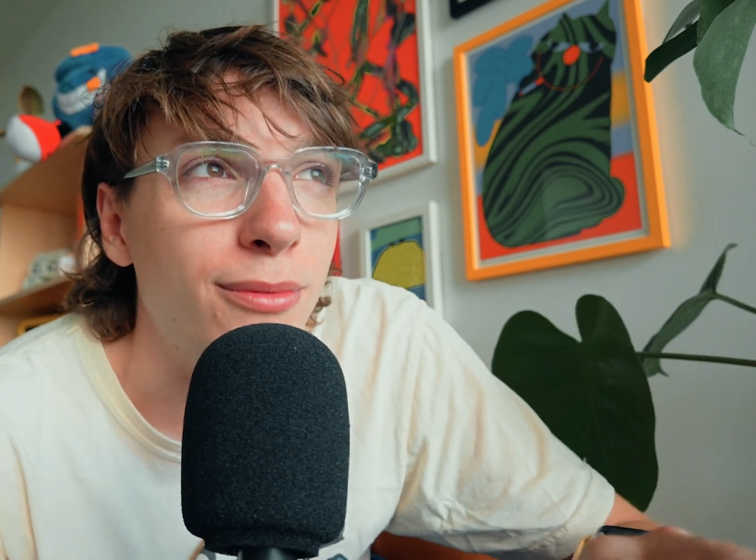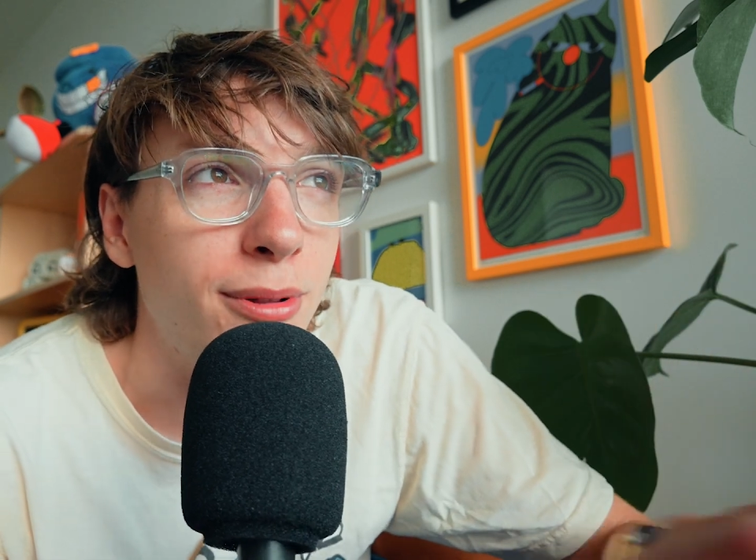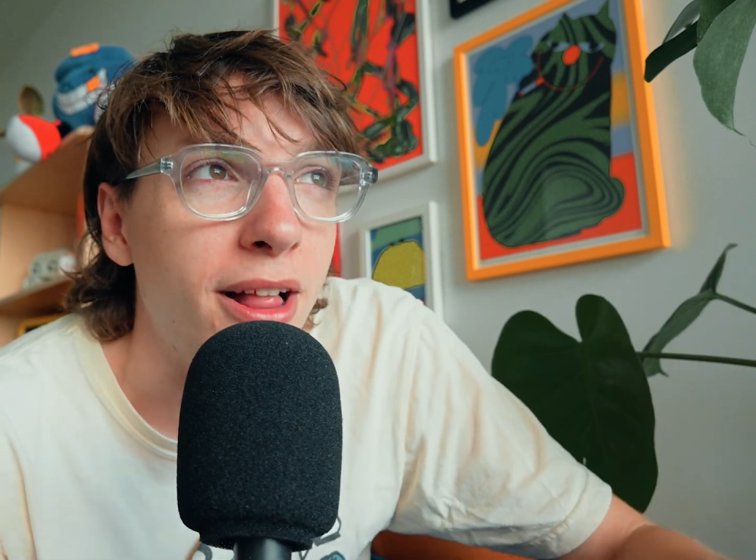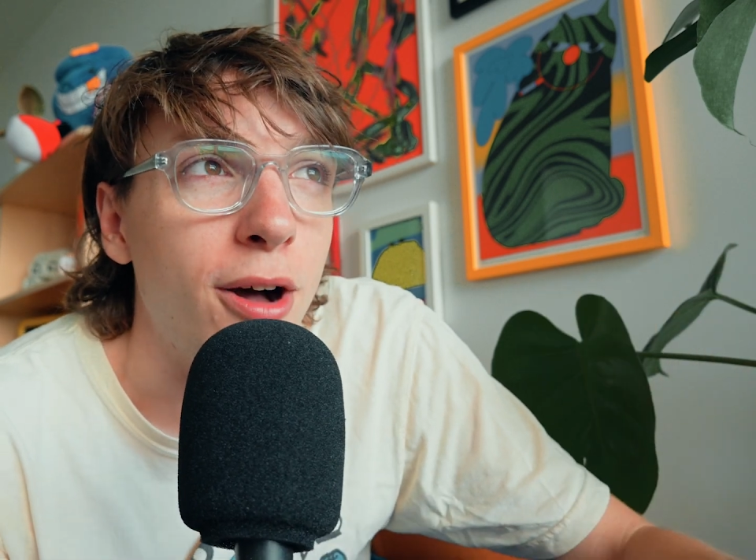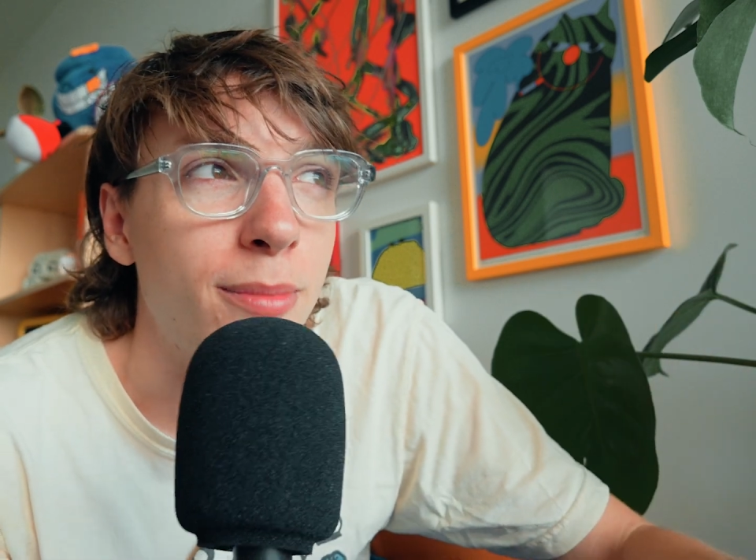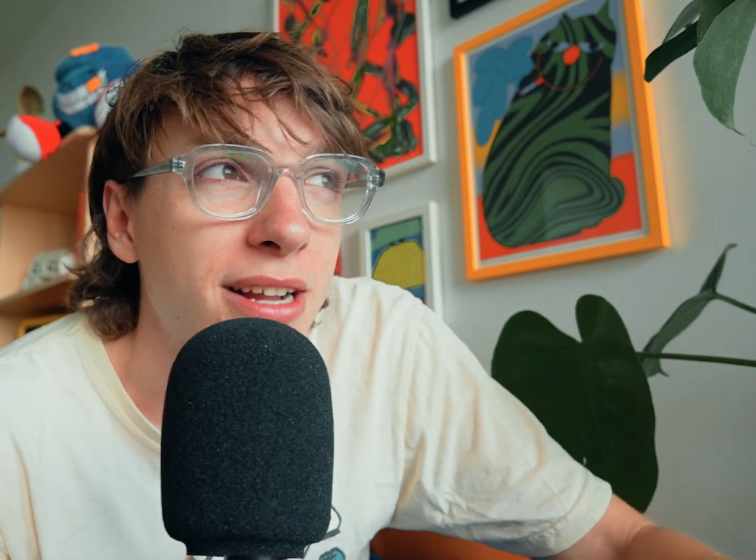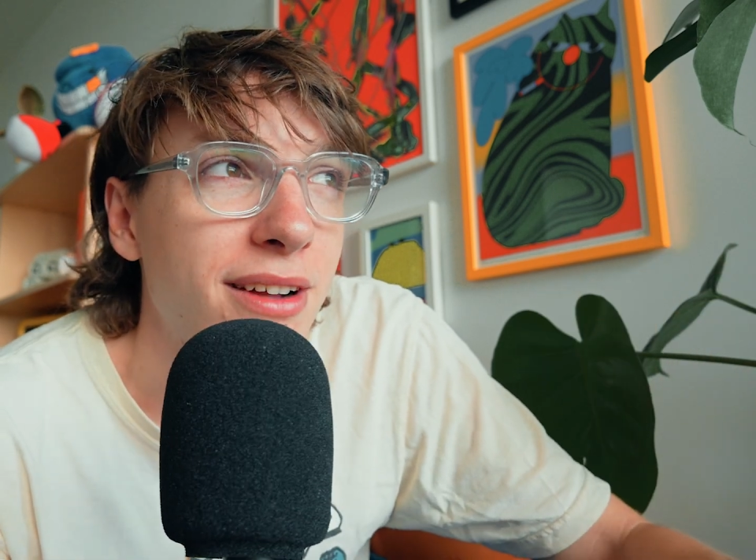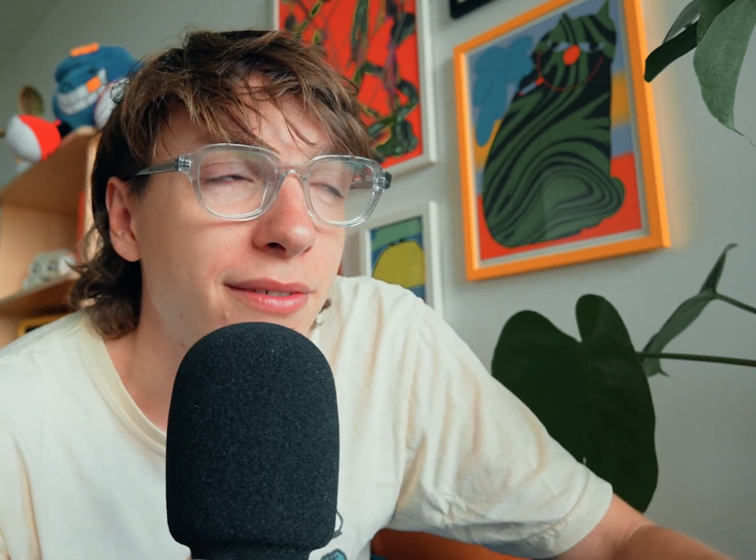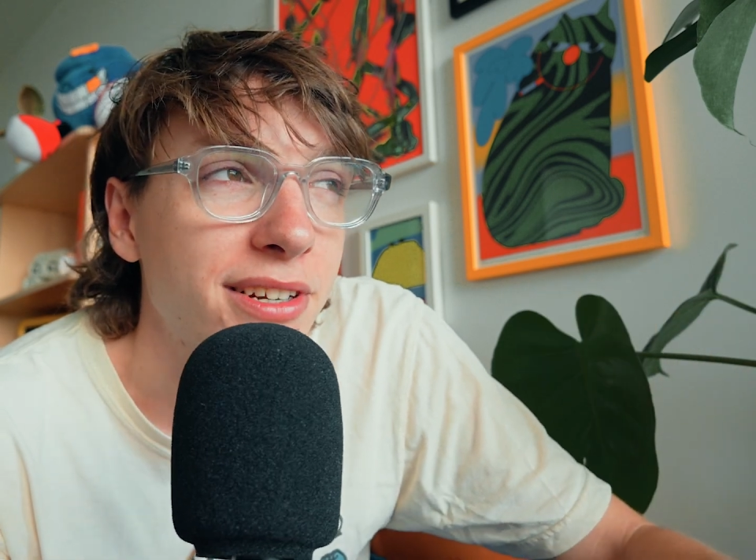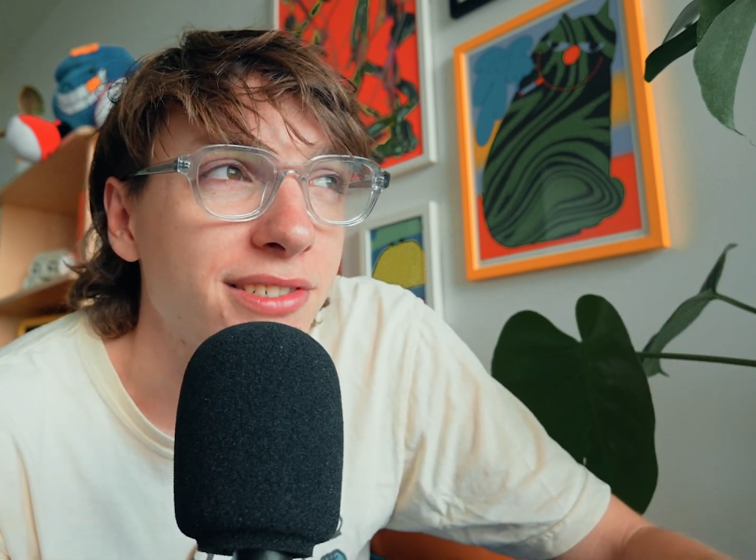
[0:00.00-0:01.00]
will help my
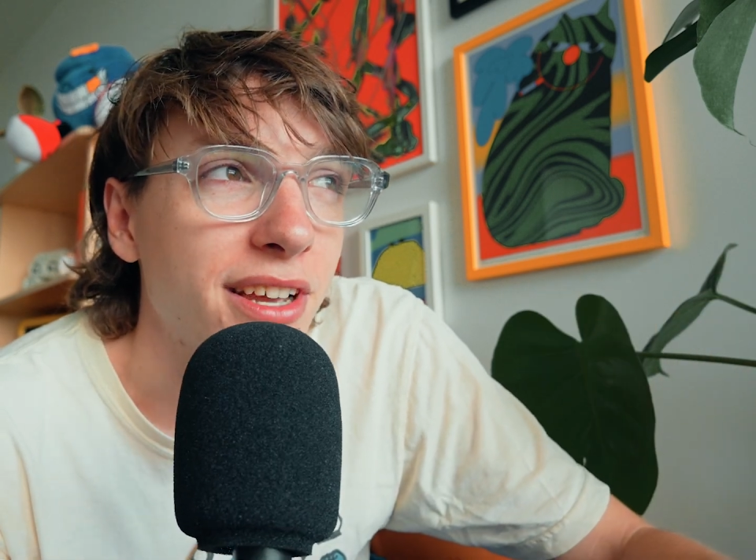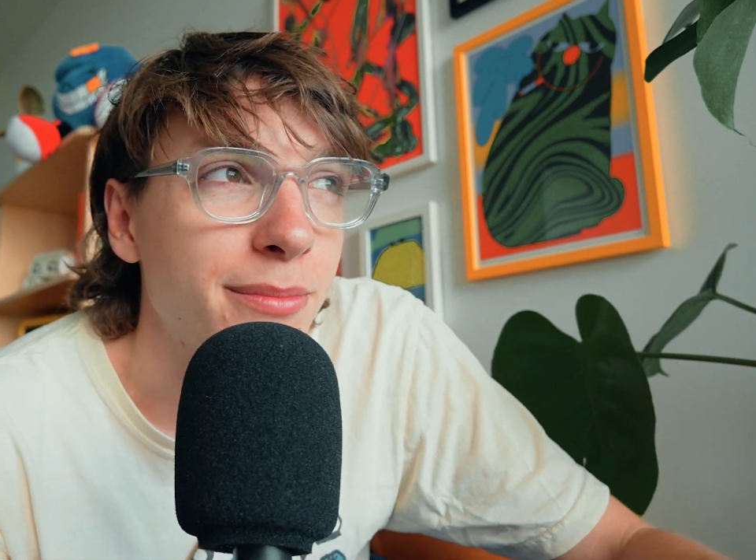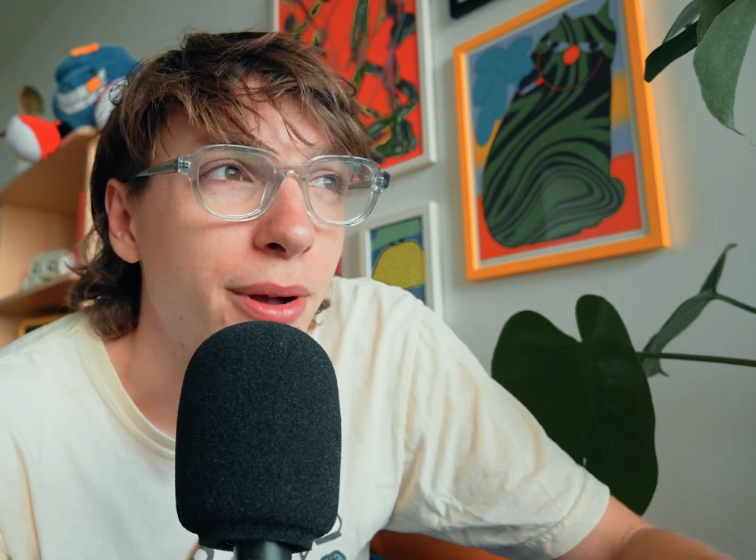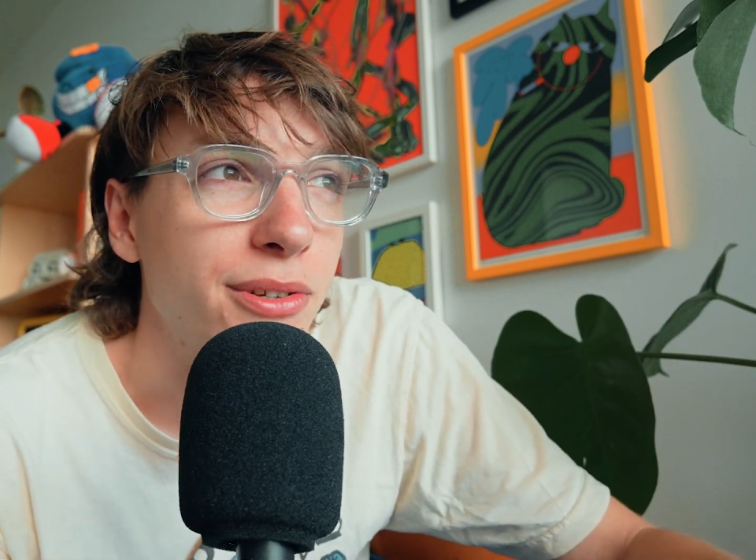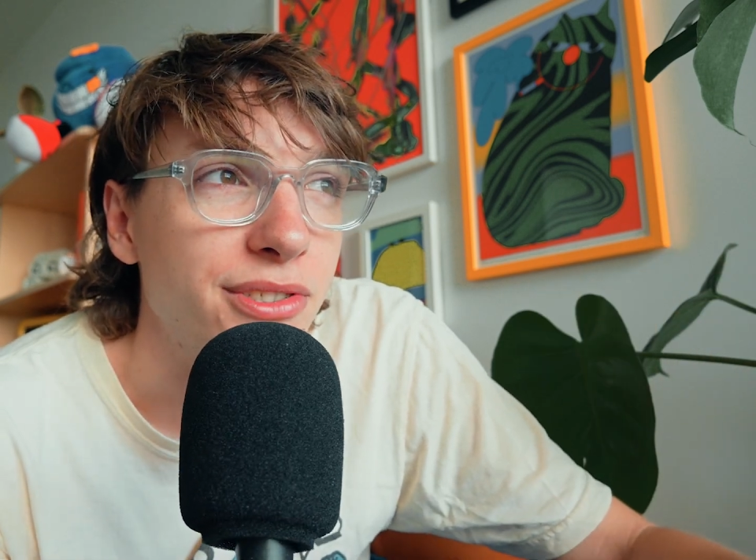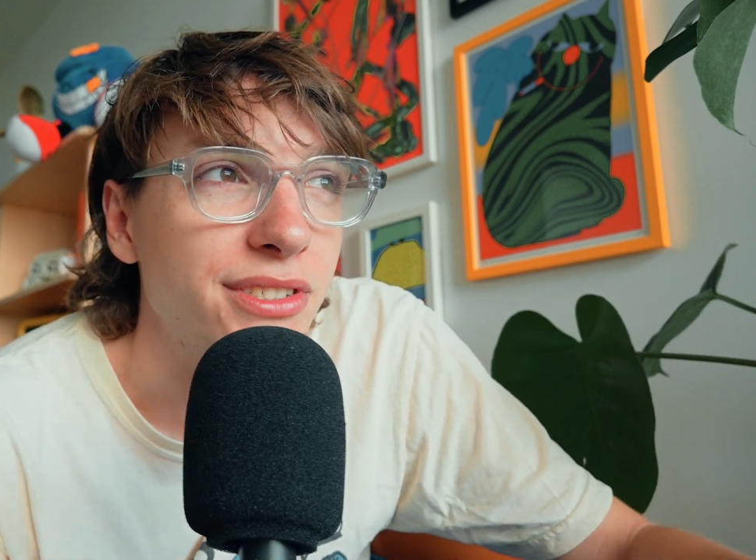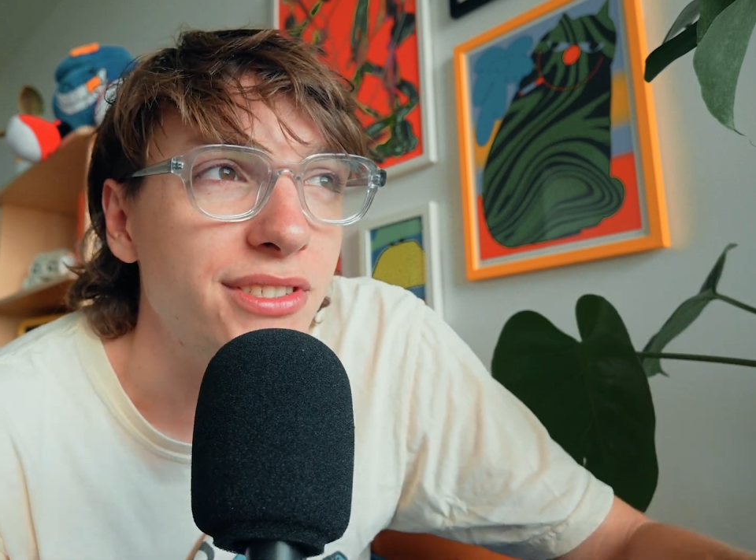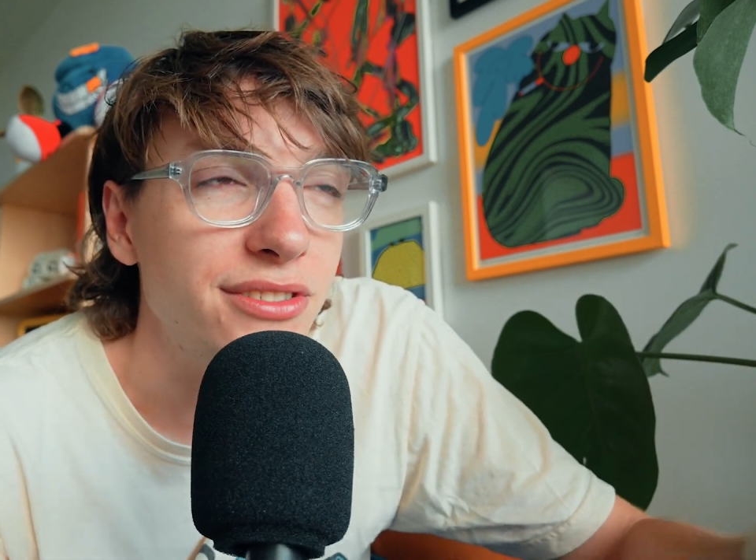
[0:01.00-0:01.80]
graphic design posters